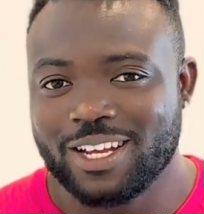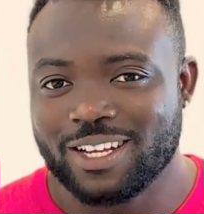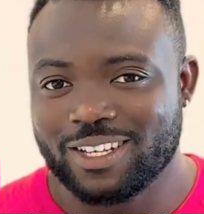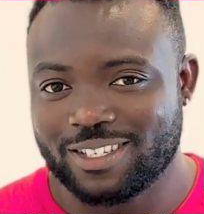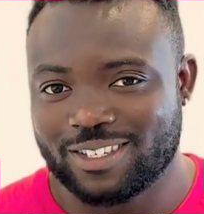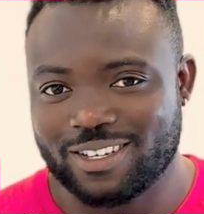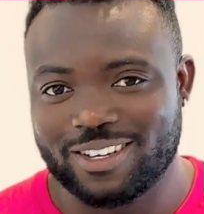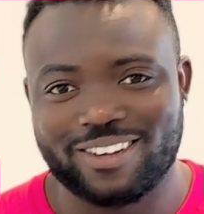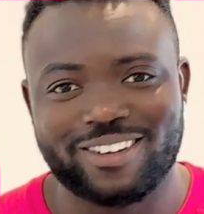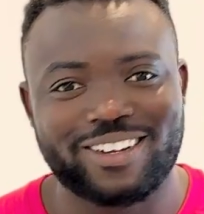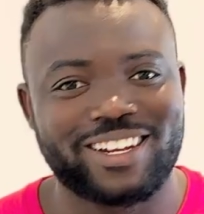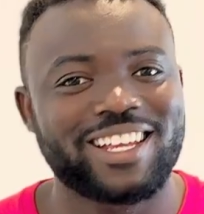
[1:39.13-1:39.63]

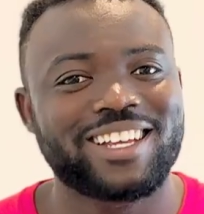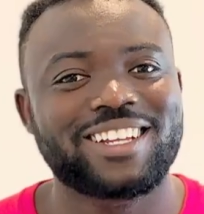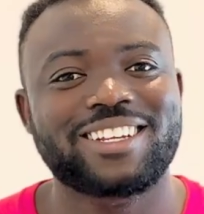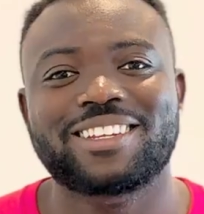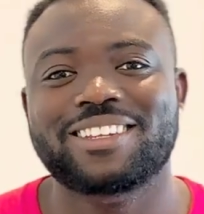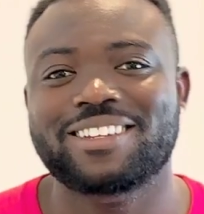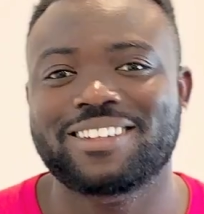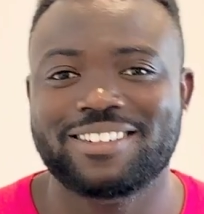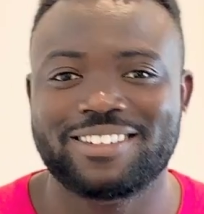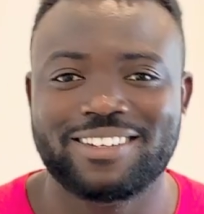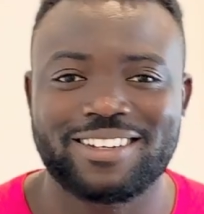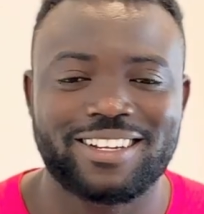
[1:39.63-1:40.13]
So I'll
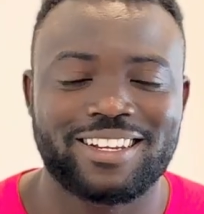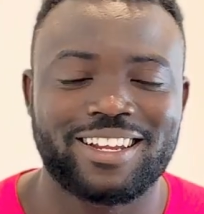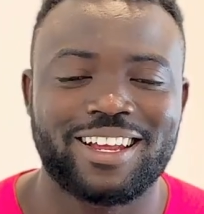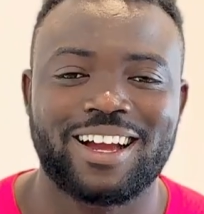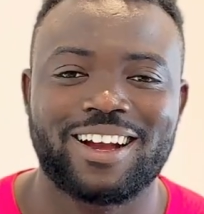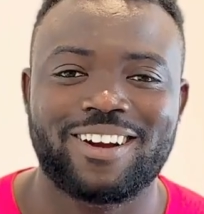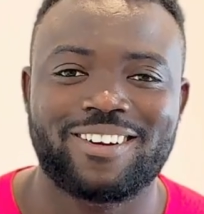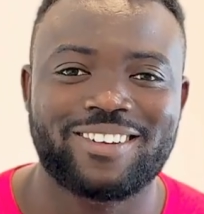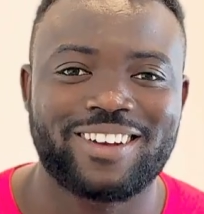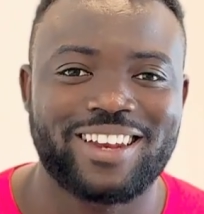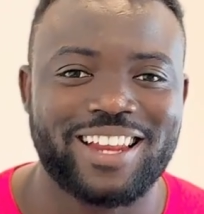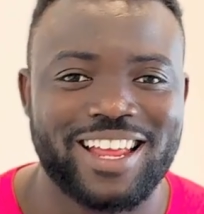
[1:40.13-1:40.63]
link the,
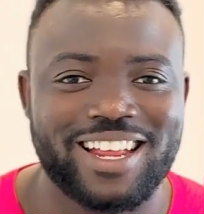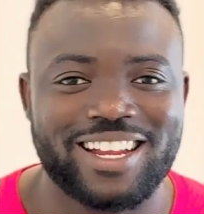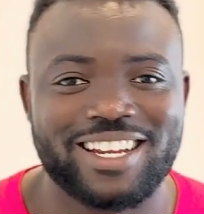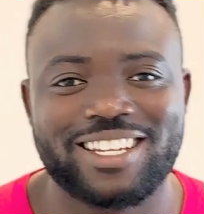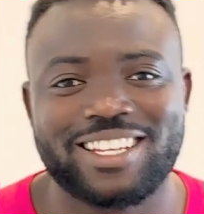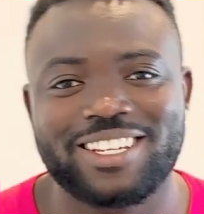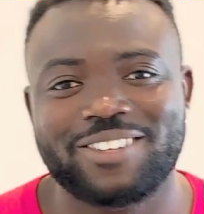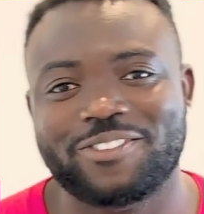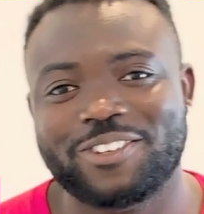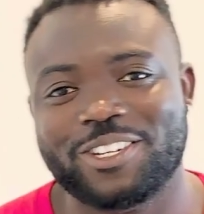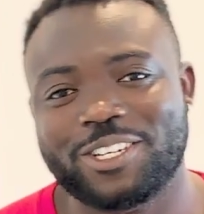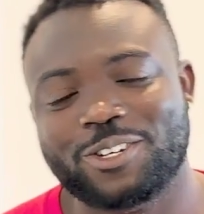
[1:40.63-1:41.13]
I'll link
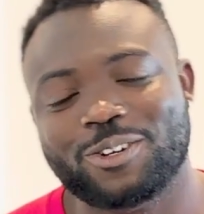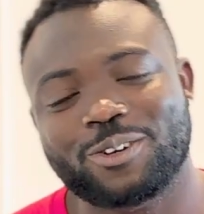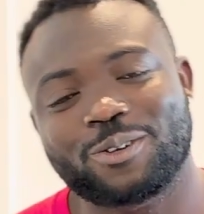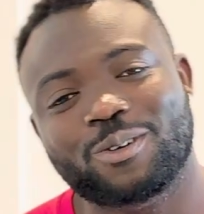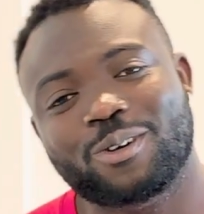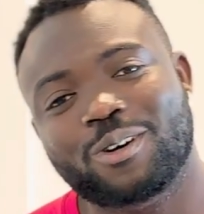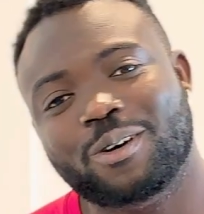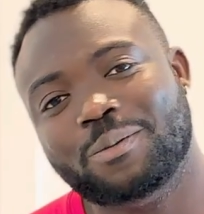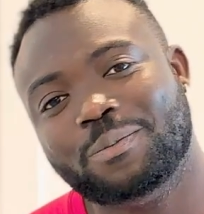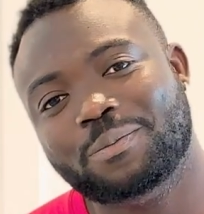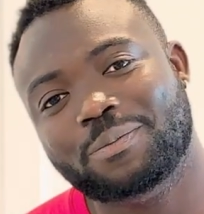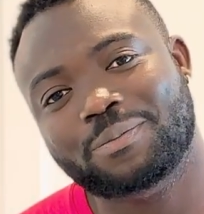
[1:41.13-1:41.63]
the video
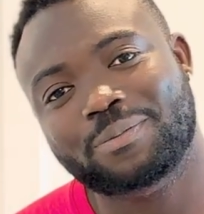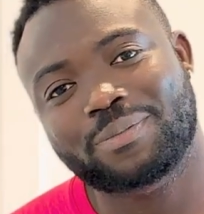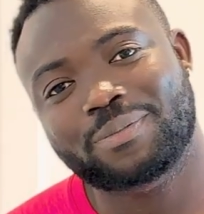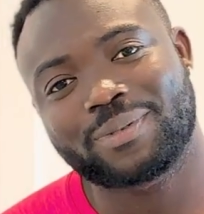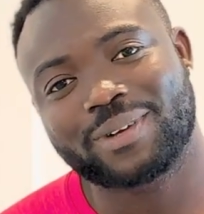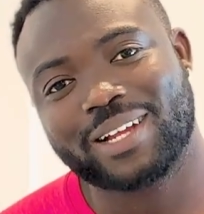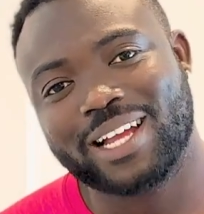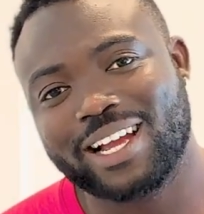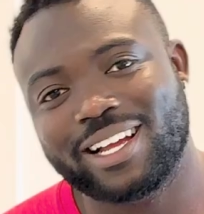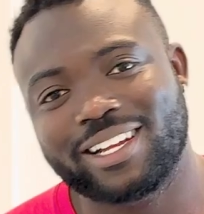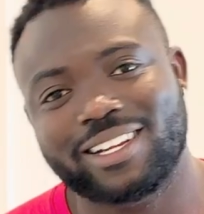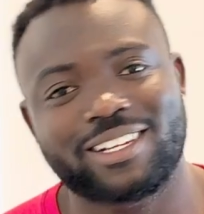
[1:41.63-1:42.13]

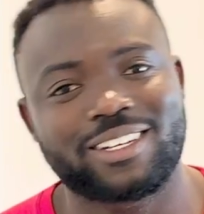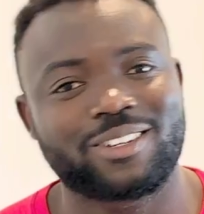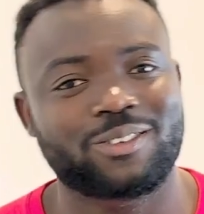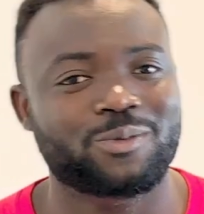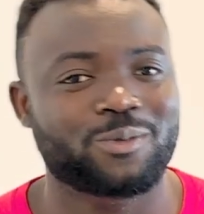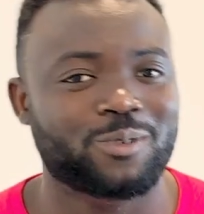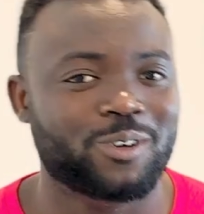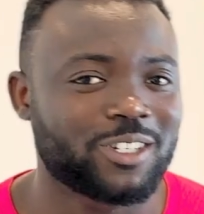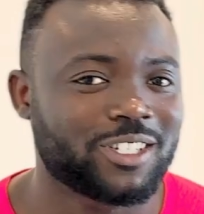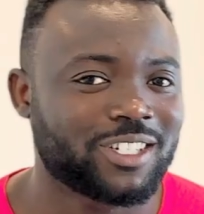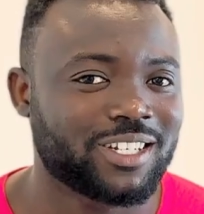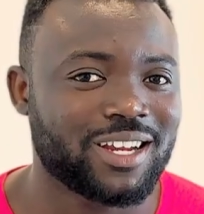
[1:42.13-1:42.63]
up, kindly
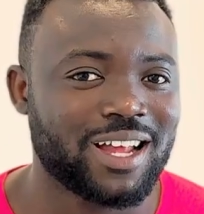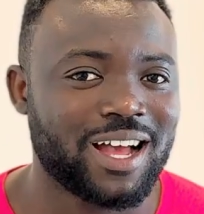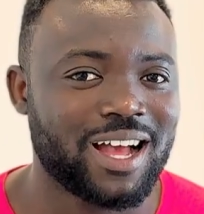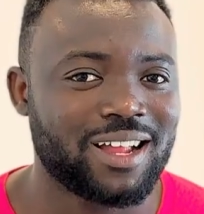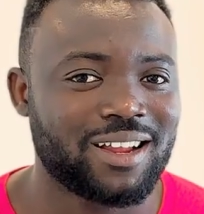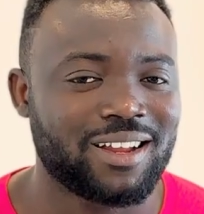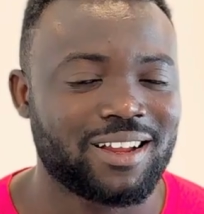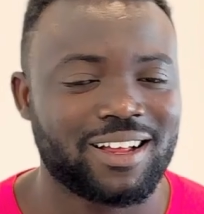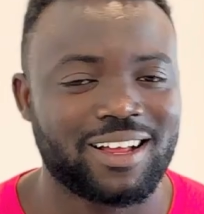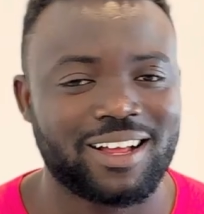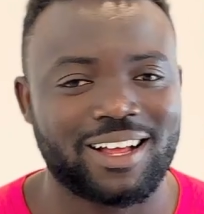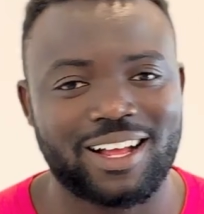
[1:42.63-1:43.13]
watch
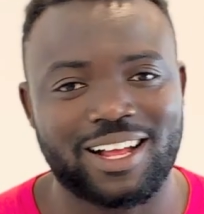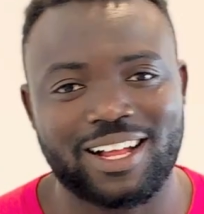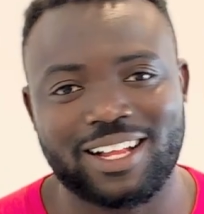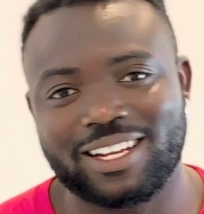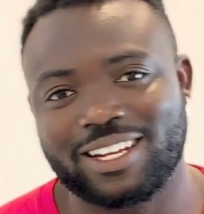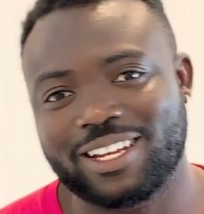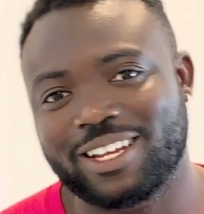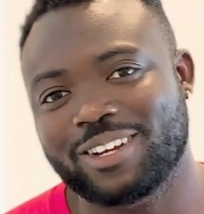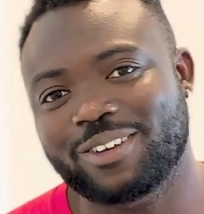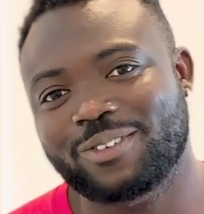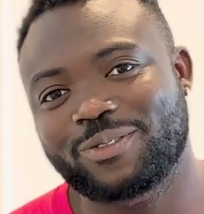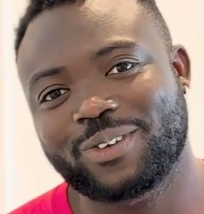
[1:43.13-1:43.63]
that, and
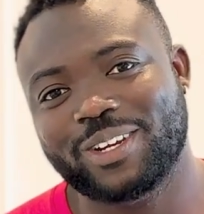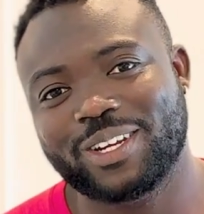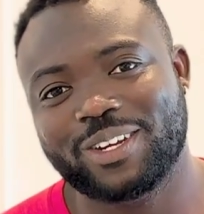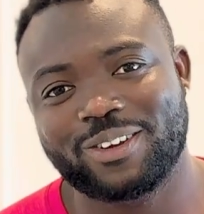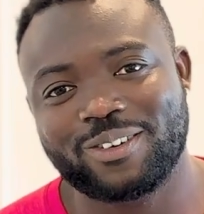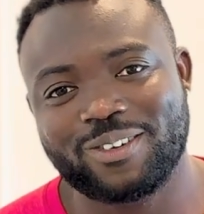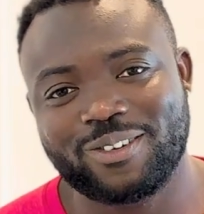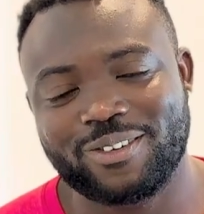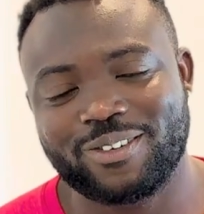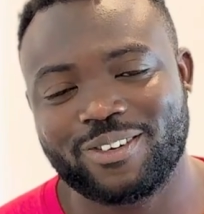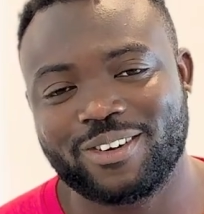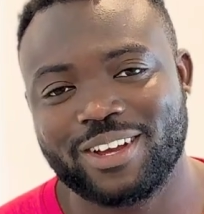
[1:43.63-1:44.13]
then we
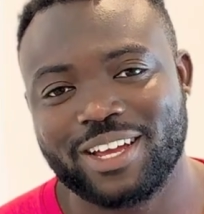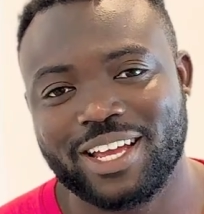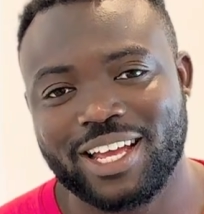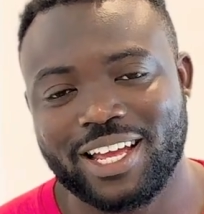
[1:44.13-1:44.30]
go.